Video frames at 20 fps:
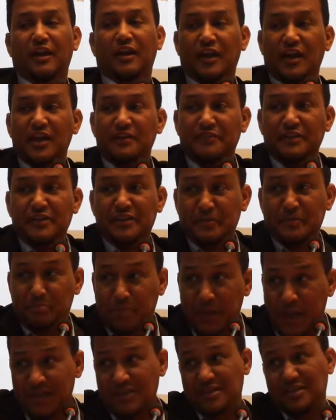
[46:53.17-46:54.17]
Even the
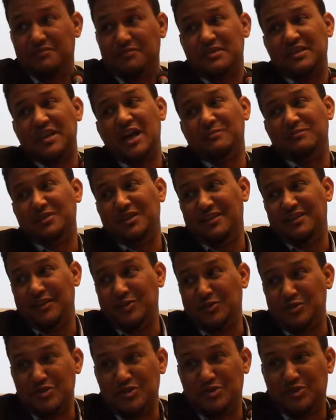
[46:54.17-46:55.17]
place of Islam in the
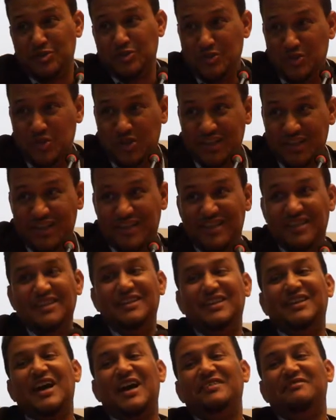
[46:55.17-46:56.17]
constitutions
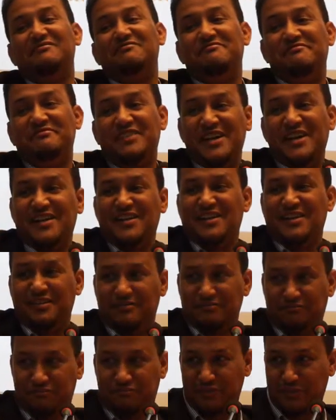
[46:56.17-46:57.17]
can vary
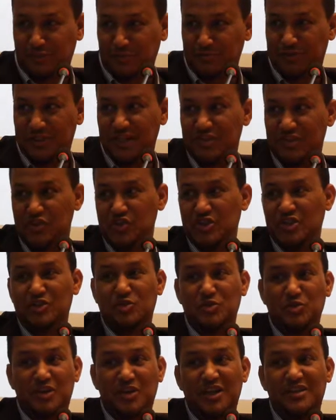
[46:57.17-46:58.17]
from country
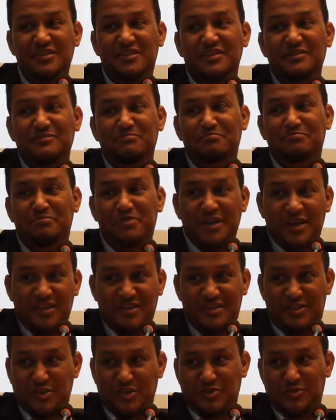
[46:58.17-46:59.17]
to country
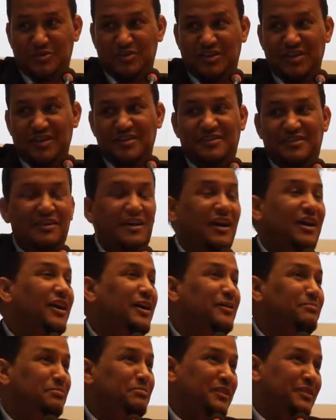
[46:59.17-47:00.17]
based on these
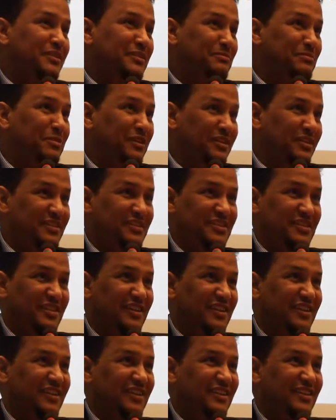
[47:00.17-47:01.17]

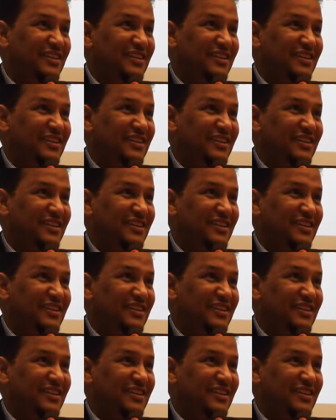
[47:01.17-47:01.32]
applicability